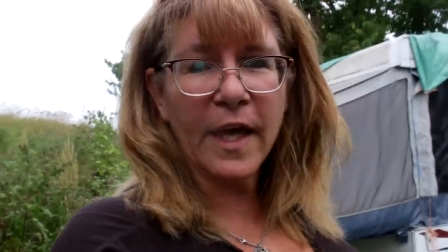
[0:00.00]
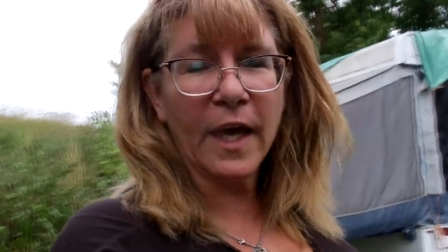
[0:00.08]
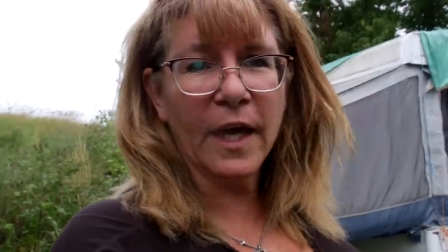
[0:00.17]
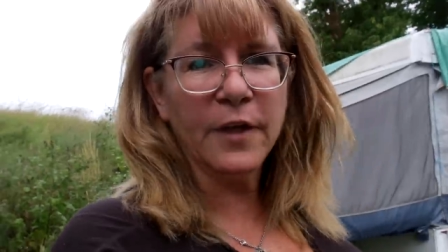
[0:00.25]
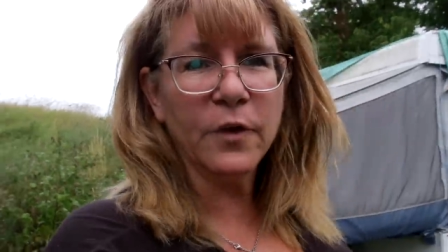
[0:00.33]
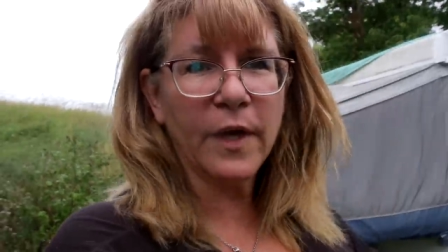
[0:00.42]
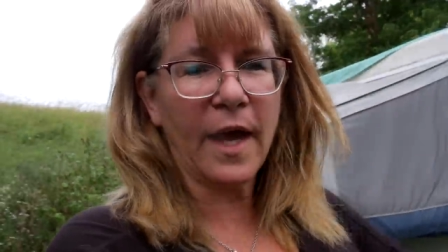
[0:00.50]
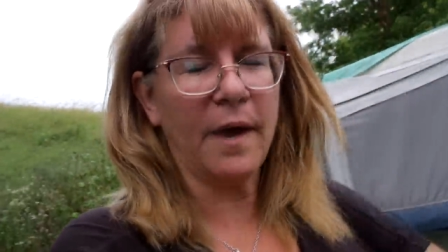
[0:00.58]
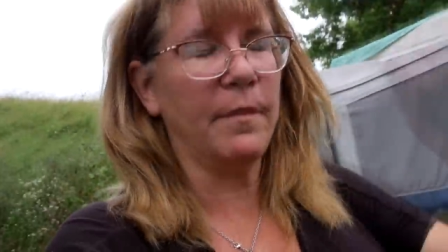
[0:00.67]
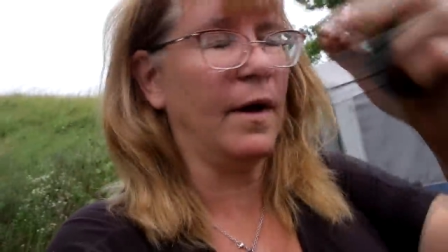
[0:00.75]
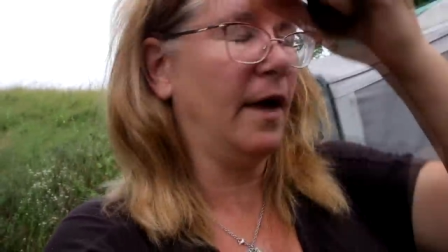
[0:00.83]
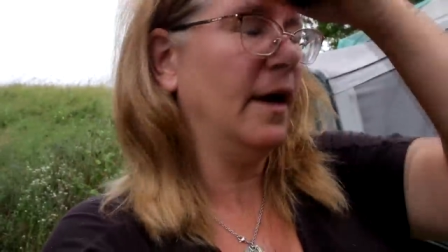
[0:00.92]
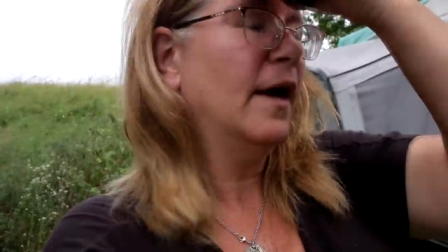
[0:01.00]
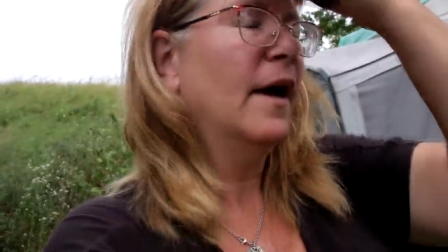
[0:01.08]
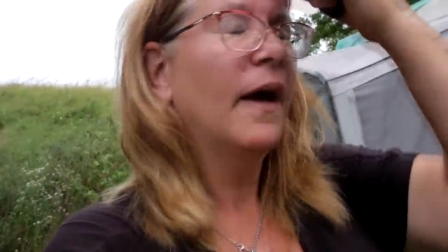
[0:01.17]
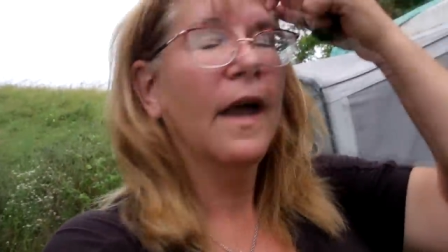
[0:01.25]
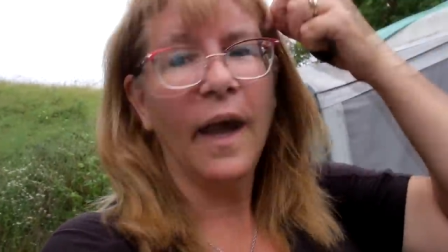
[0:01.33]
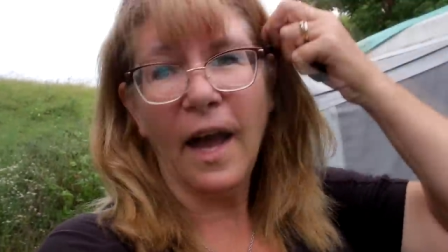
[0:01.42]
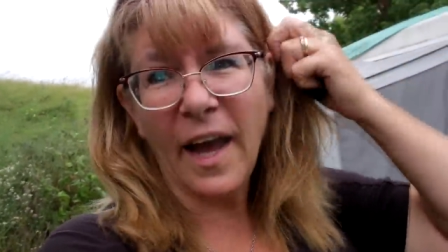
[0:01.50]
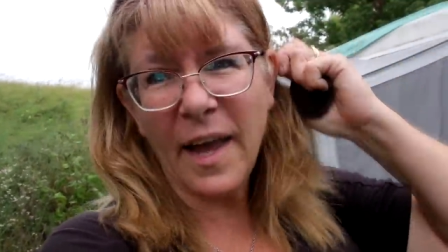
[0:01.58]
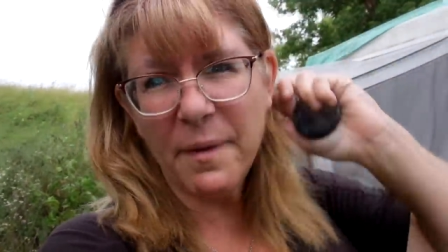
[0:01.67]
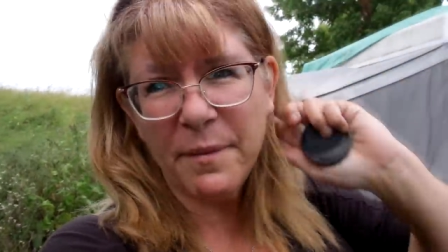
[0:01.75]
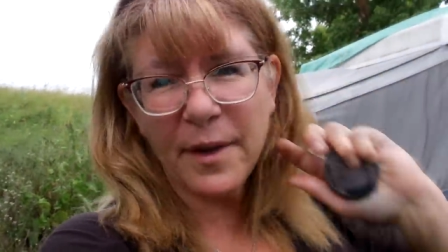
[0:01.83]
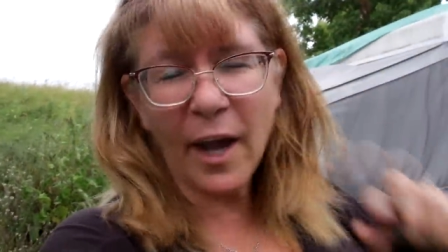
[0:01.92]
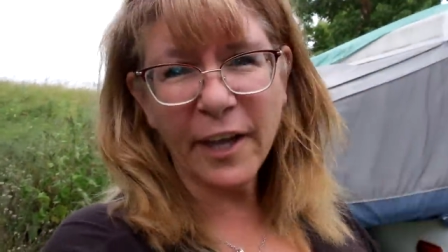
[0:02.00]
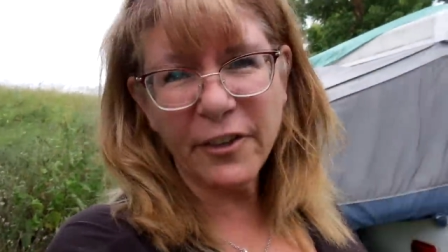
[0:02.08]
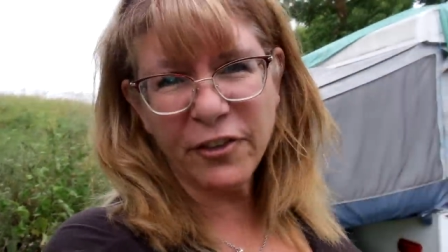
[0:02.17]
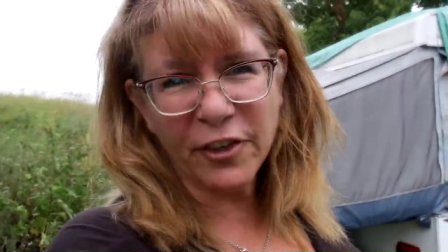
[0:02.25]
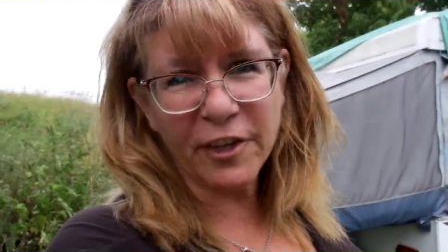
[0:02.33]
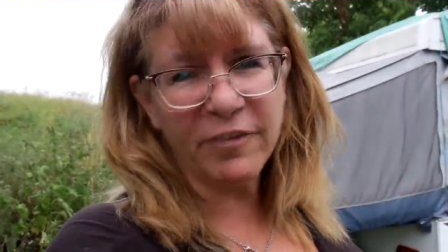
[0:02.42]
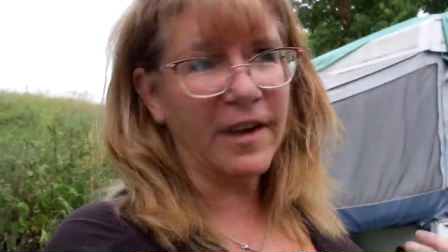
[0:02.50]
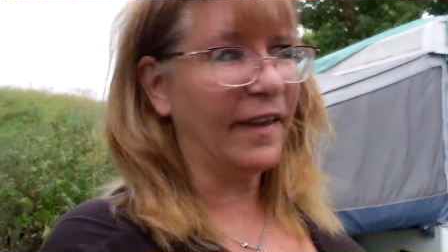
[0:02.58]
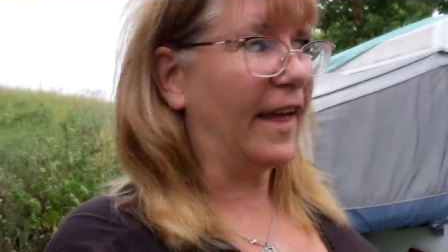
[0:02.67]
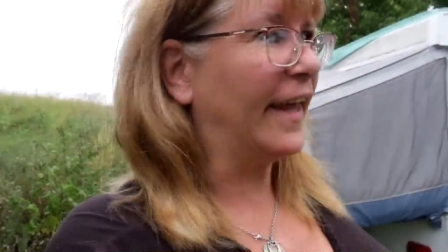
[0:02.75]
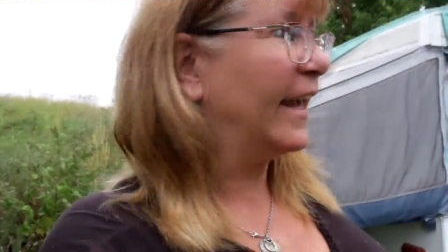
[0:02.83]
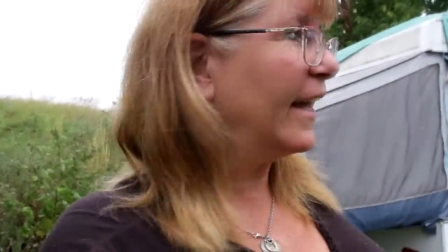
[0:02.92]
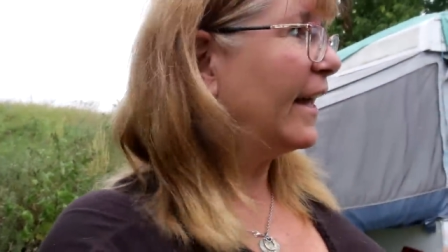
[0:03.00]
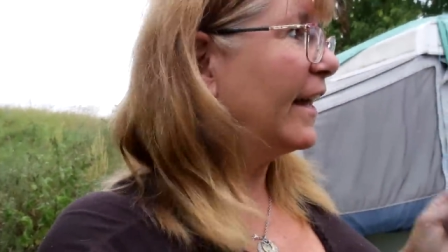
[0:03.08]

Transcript: a new camera. I'm not sure if I like it.